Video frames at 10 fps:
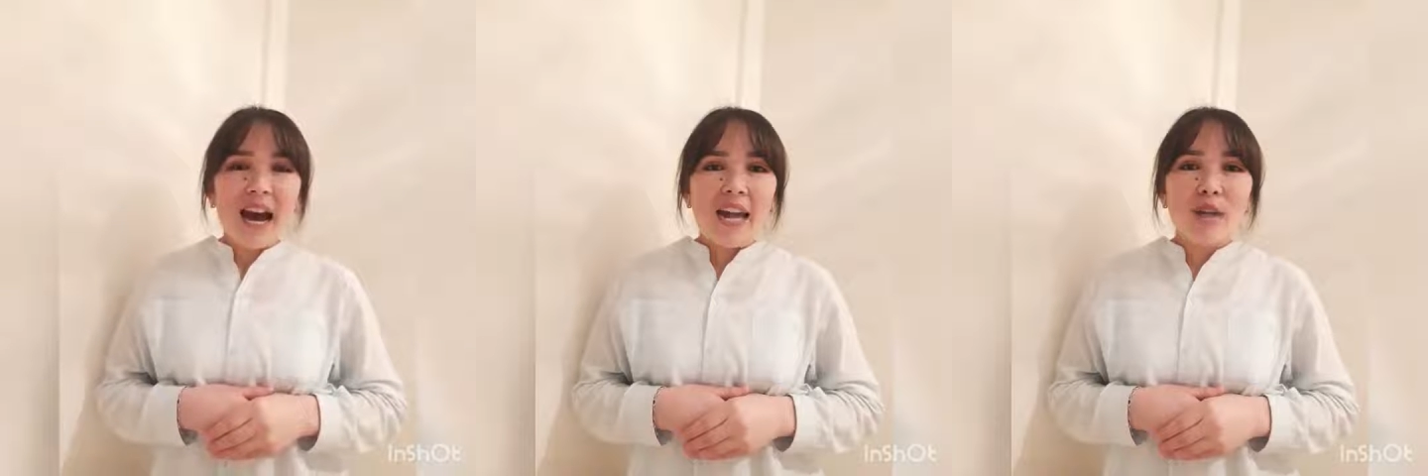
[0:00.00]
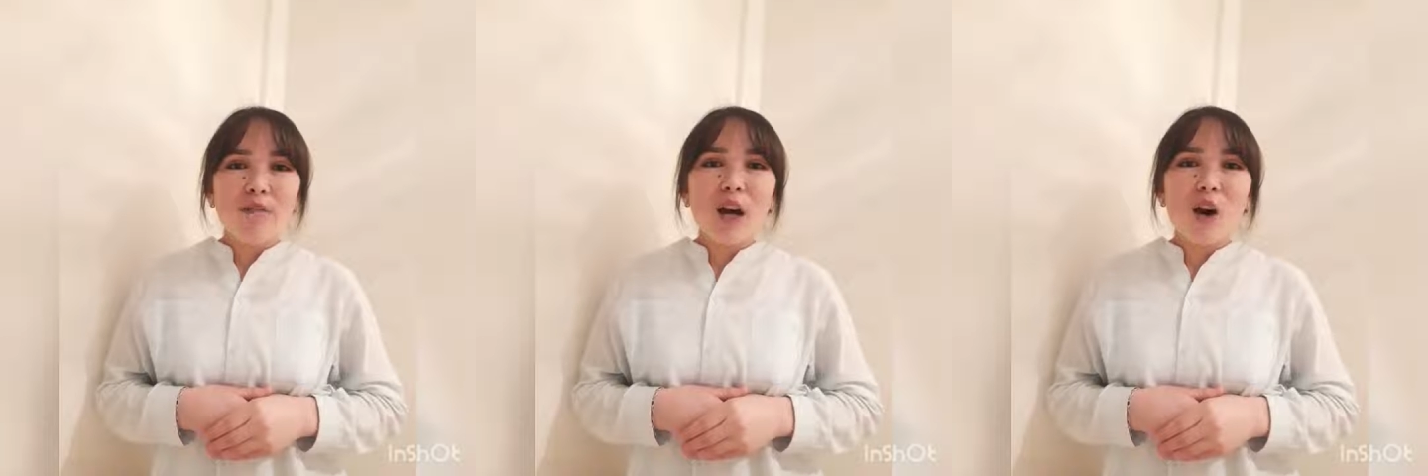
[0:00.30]
I
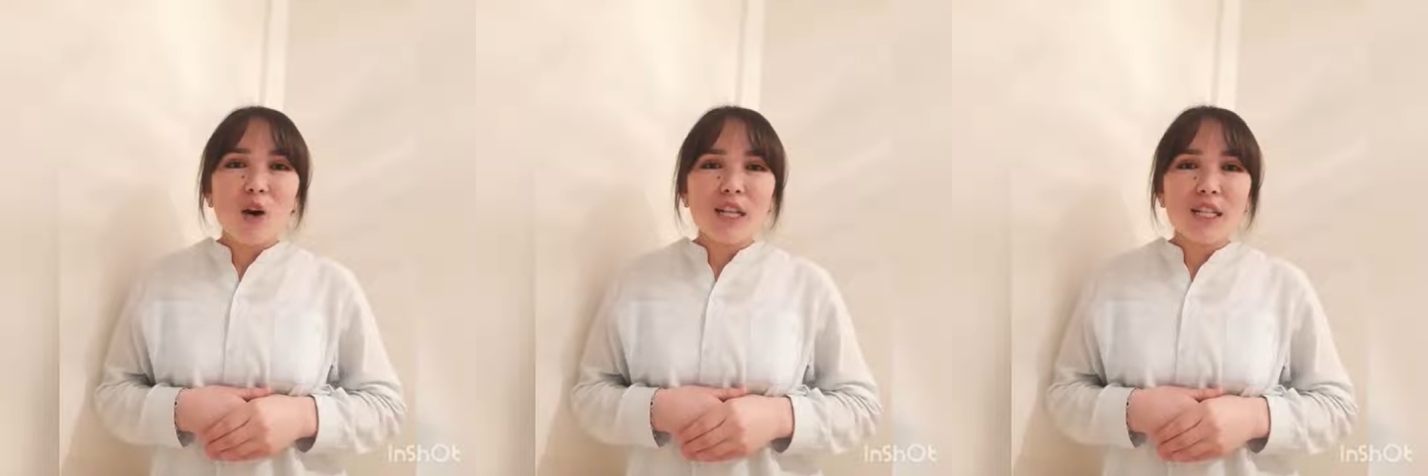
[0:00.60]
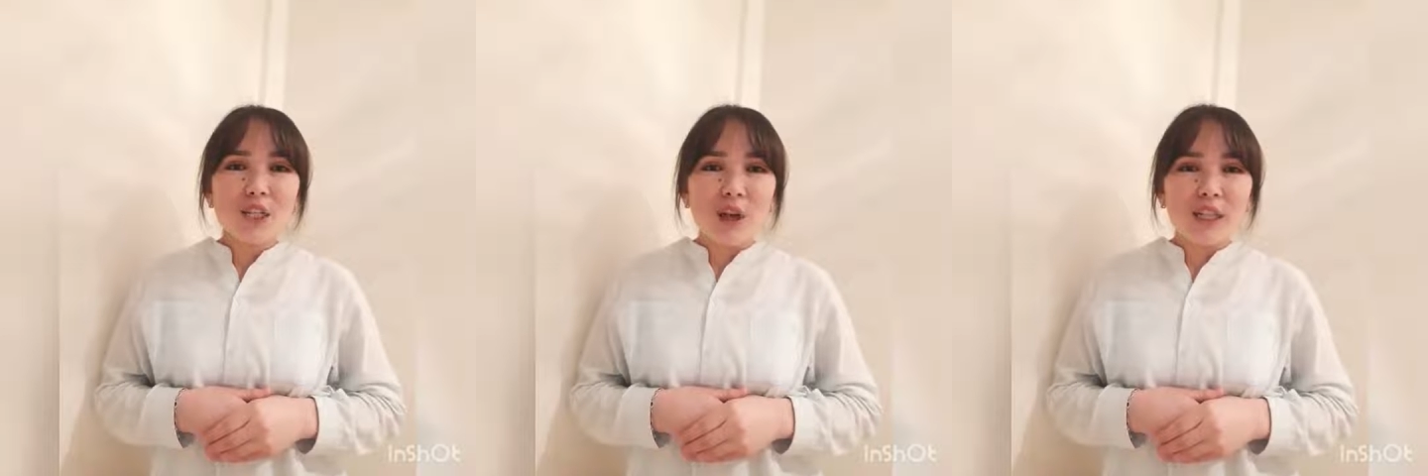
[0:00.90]
am the
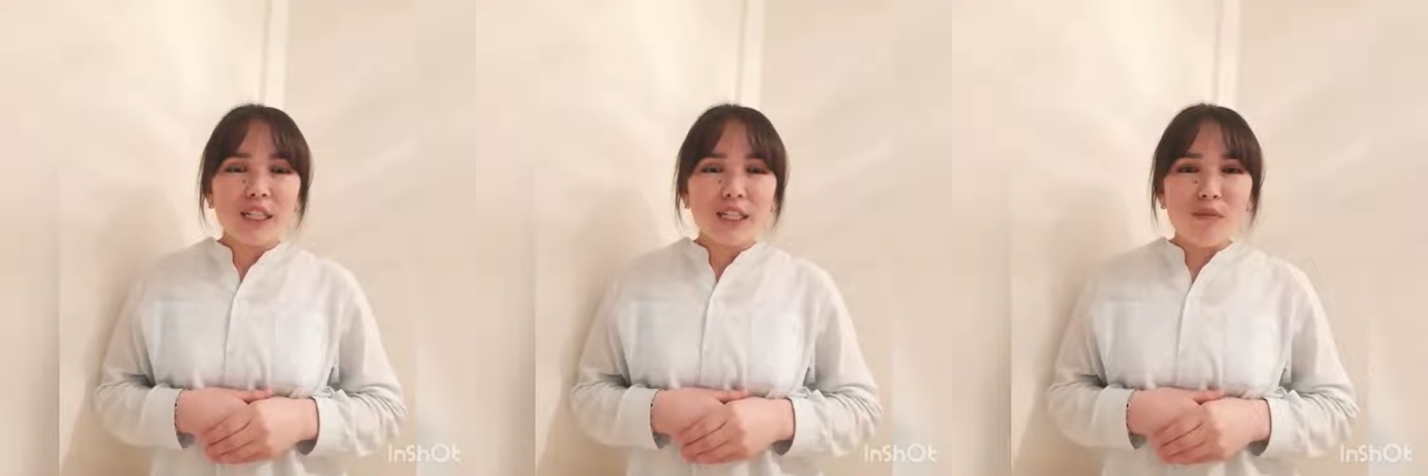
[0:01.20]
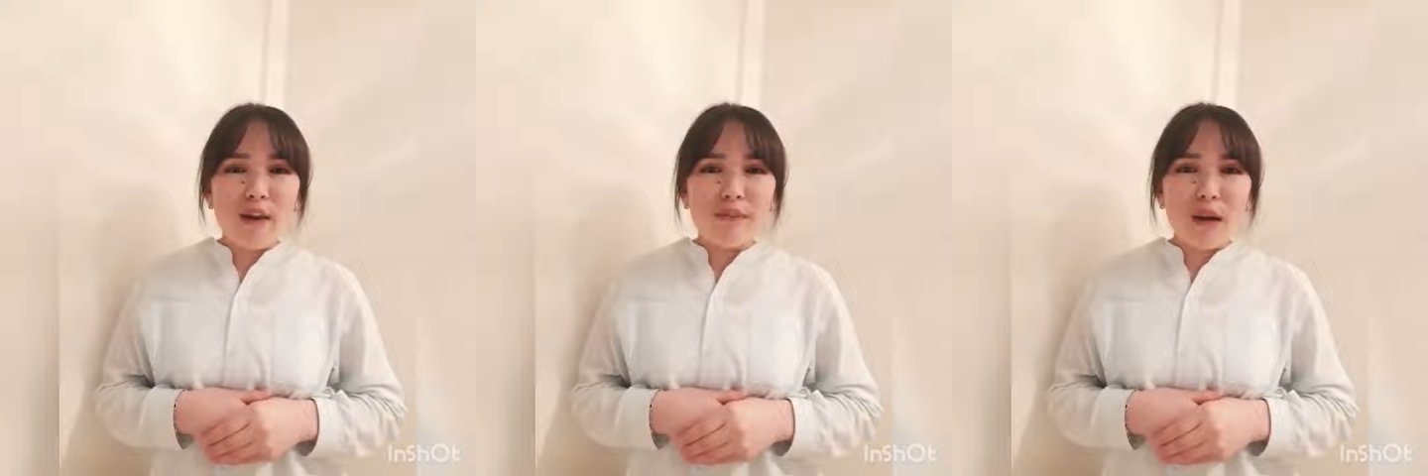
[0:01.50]
oldest daughter
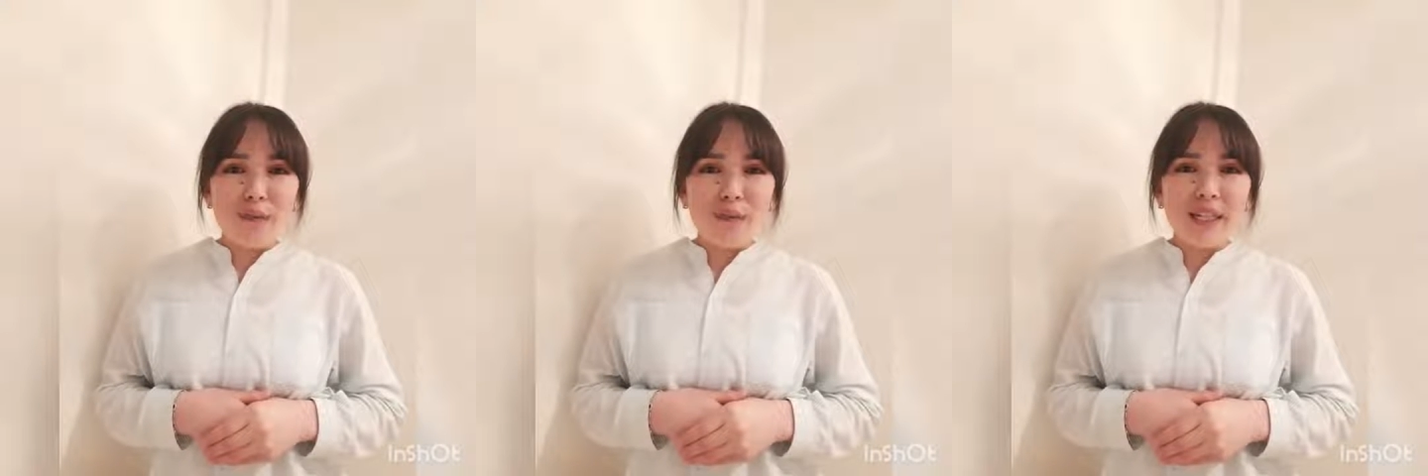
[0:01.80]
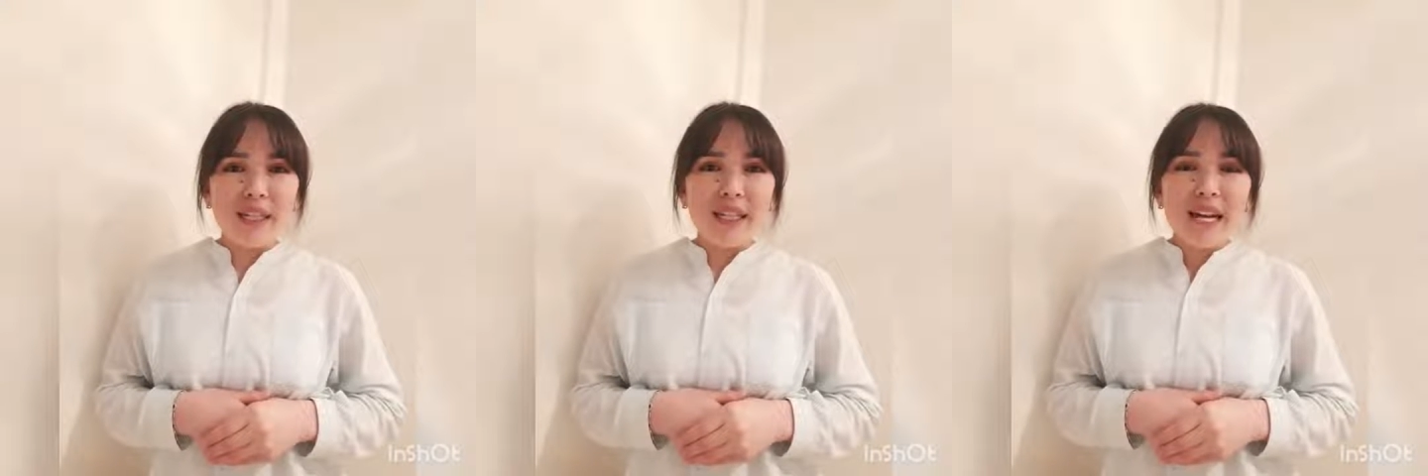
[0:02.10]
in my
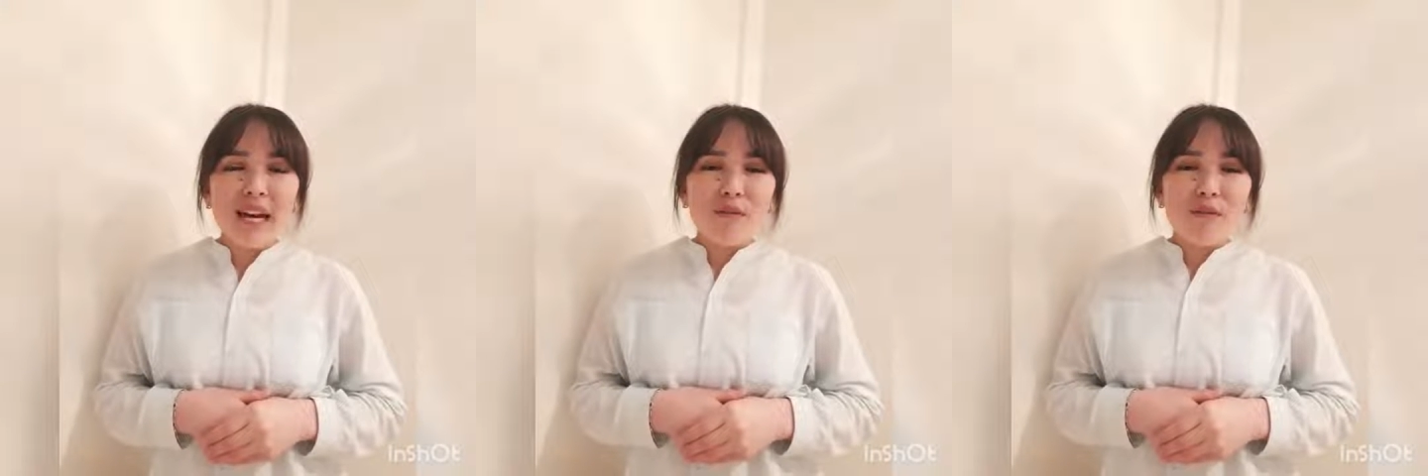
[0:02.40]
family.